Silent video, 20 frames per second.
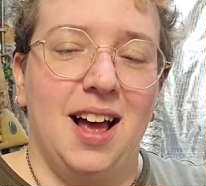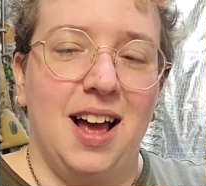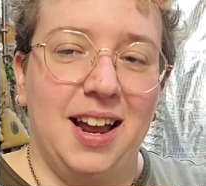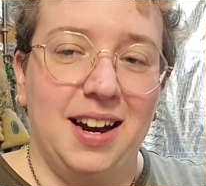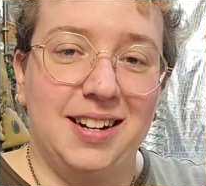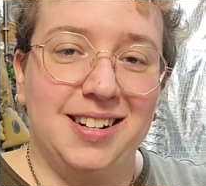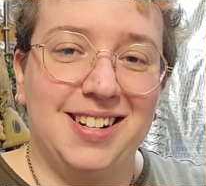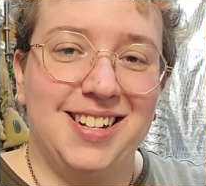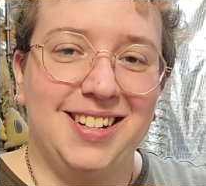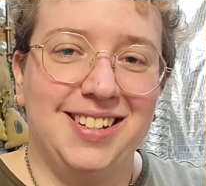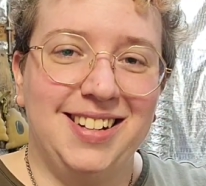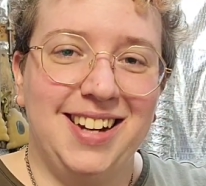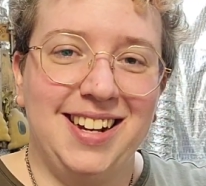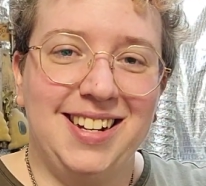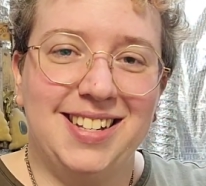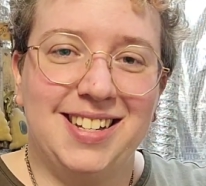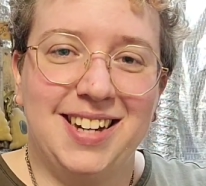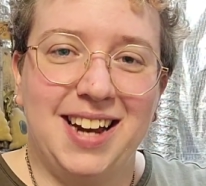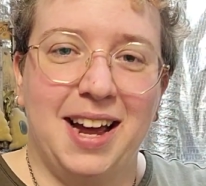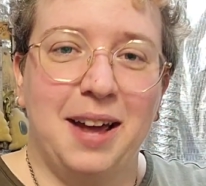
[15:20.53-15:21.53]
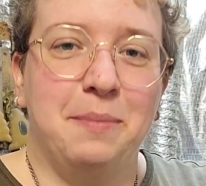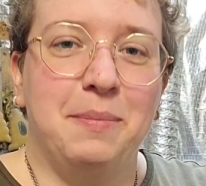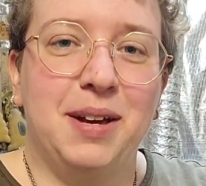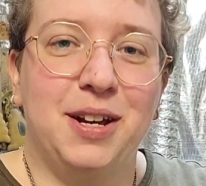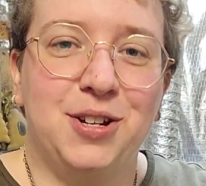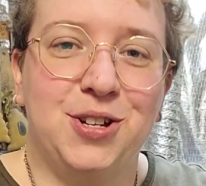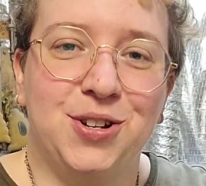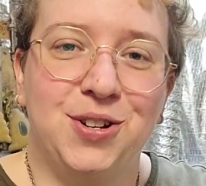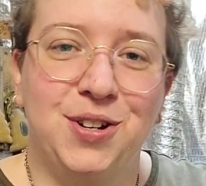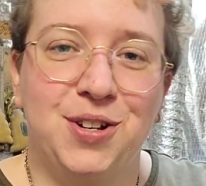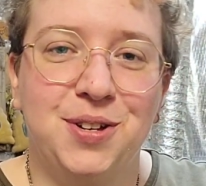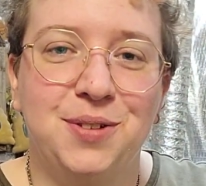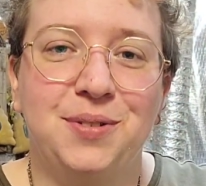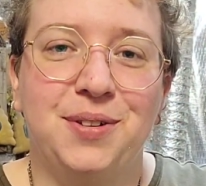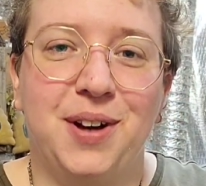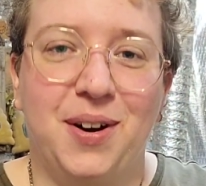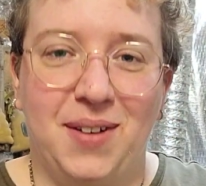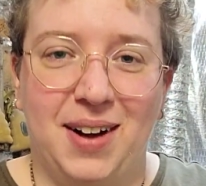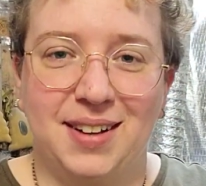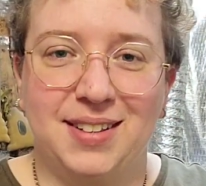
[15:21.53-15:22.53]
And until next time, make sure you
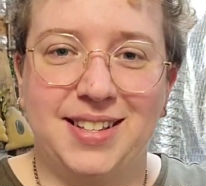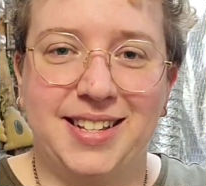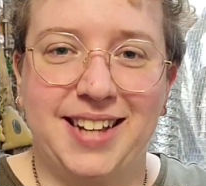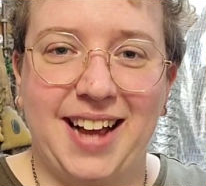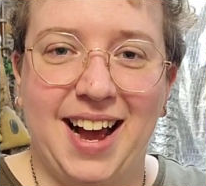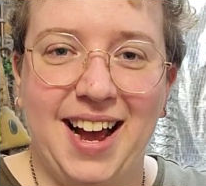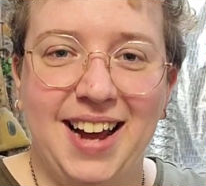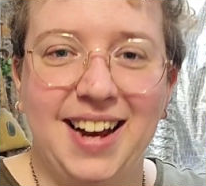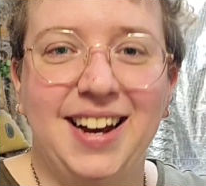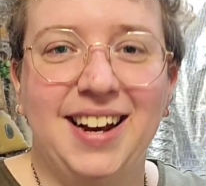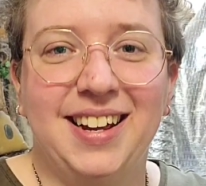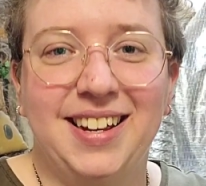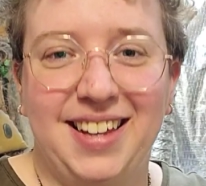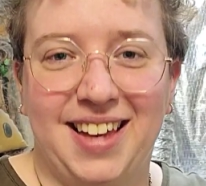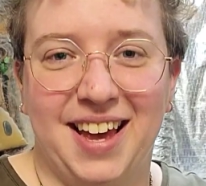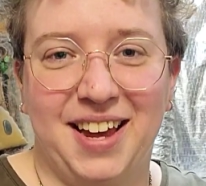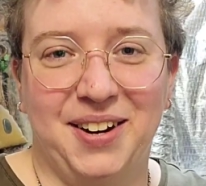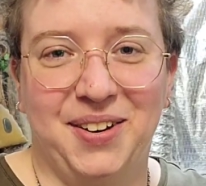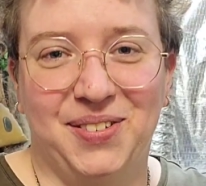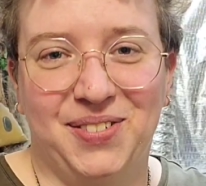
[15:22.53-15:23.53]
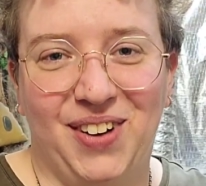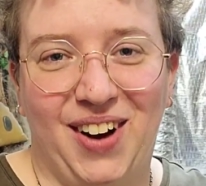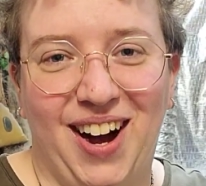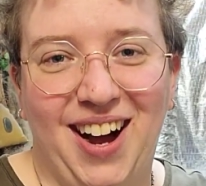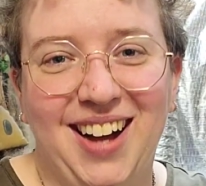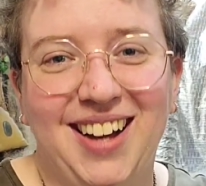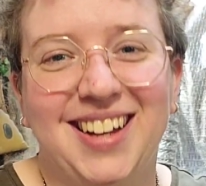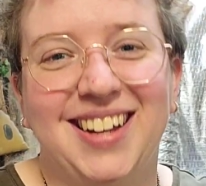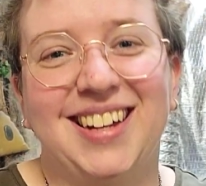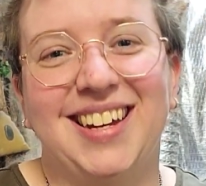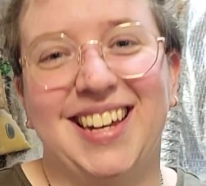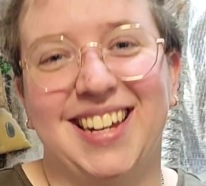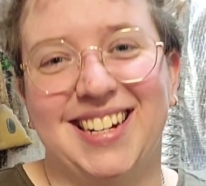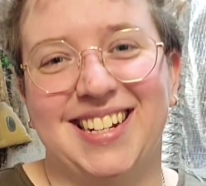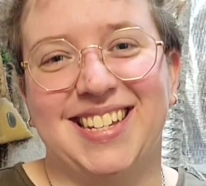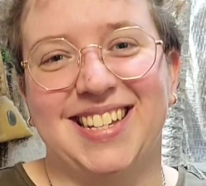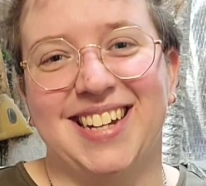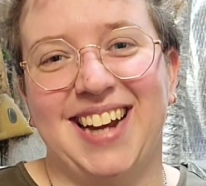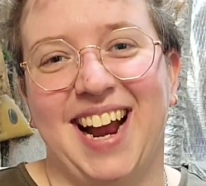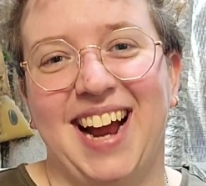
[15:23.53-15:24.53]
go outside, get a walk, get a
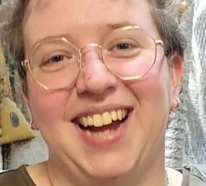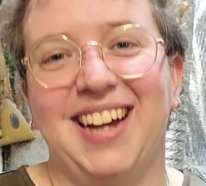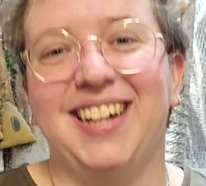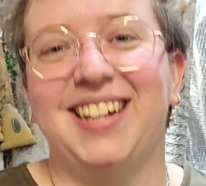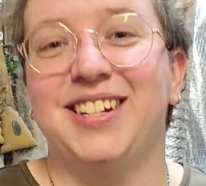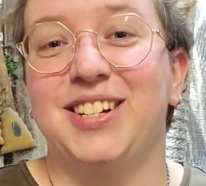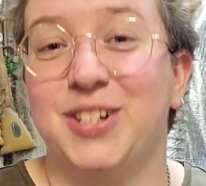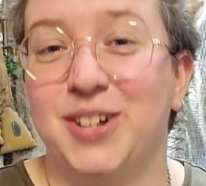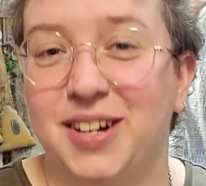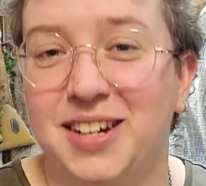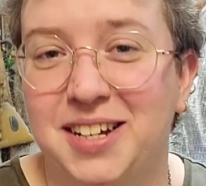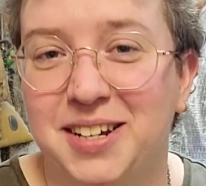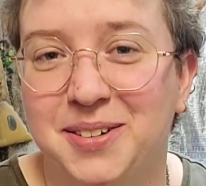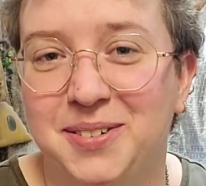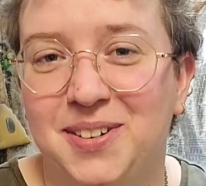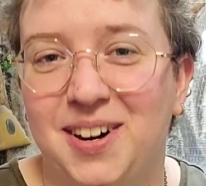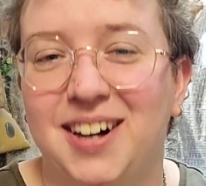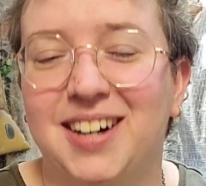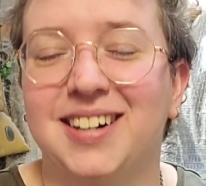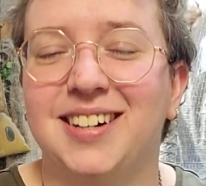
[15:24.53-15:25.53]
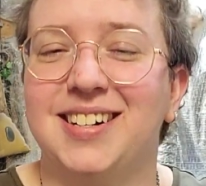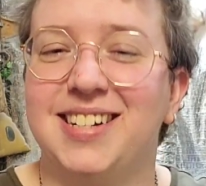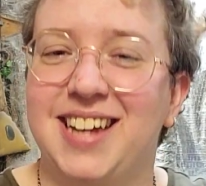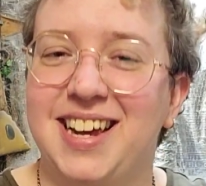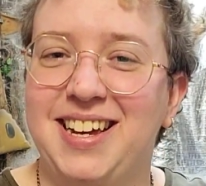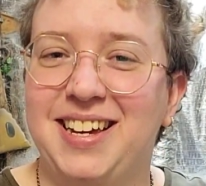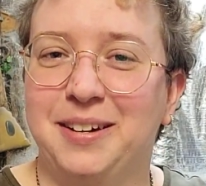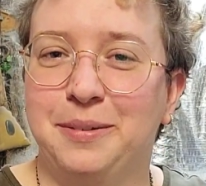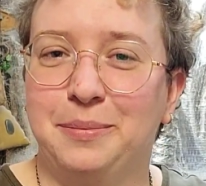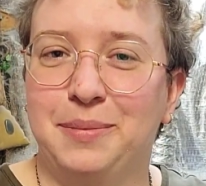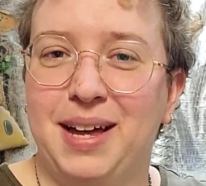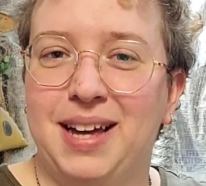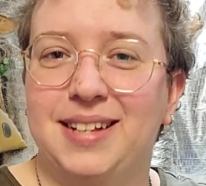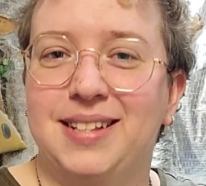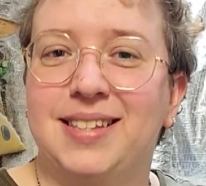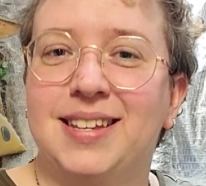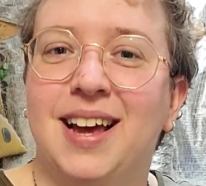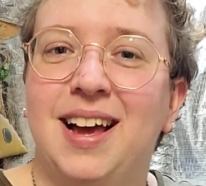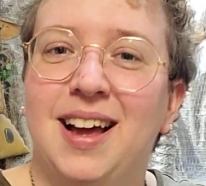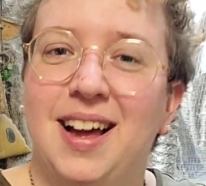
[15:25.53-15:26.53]
snack, drink your water, take your
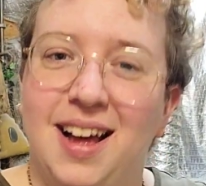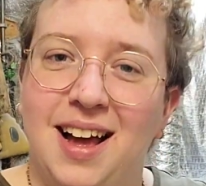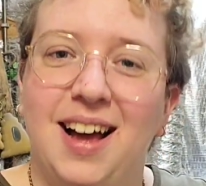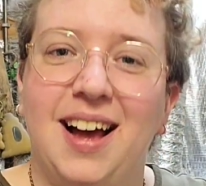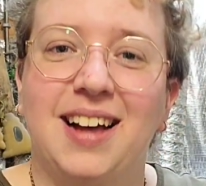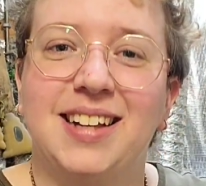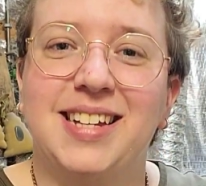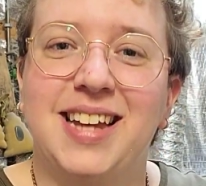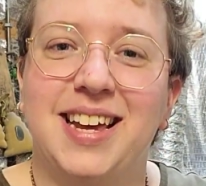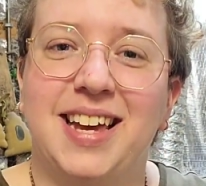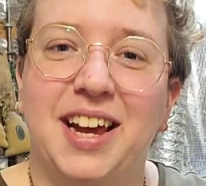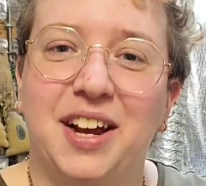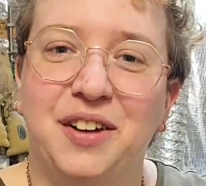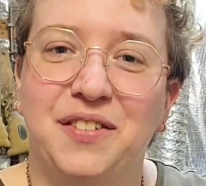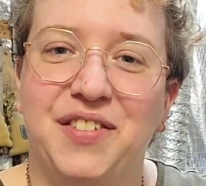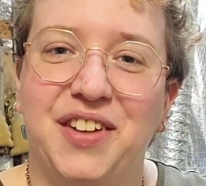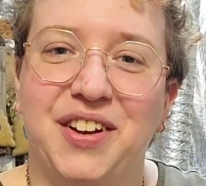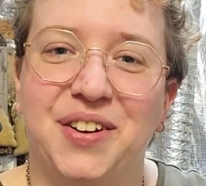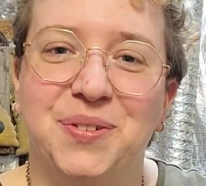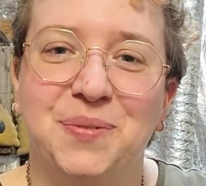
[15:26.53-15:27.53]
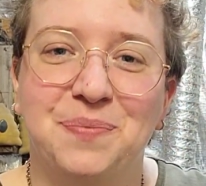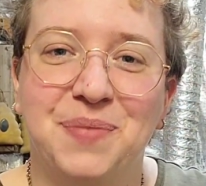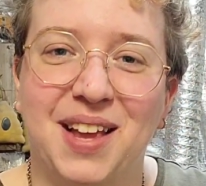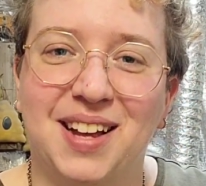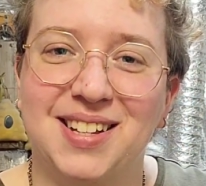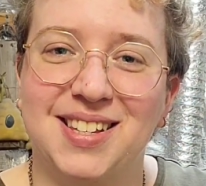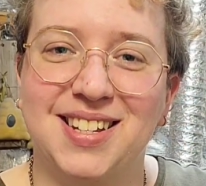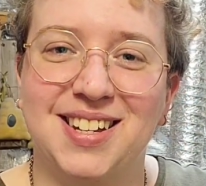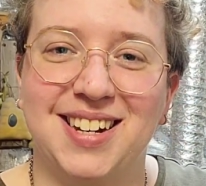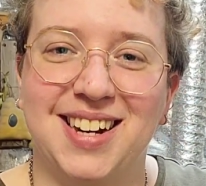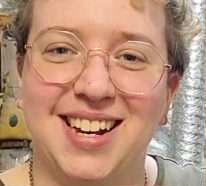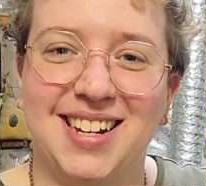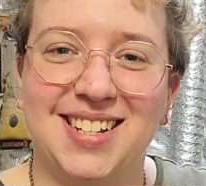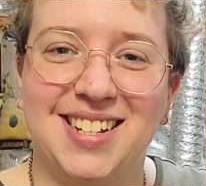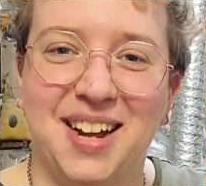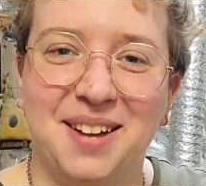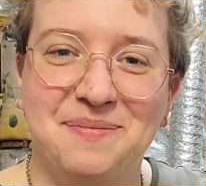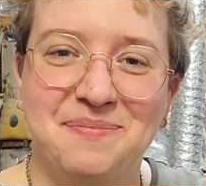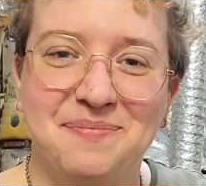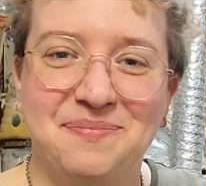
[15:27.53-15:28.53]
meds. Take care of you. I'll see you
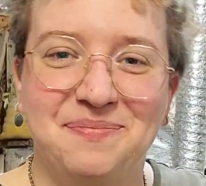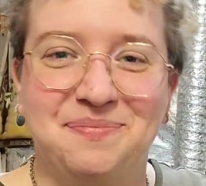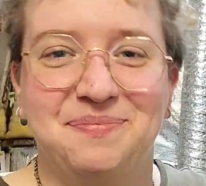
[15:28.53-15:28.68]
next time.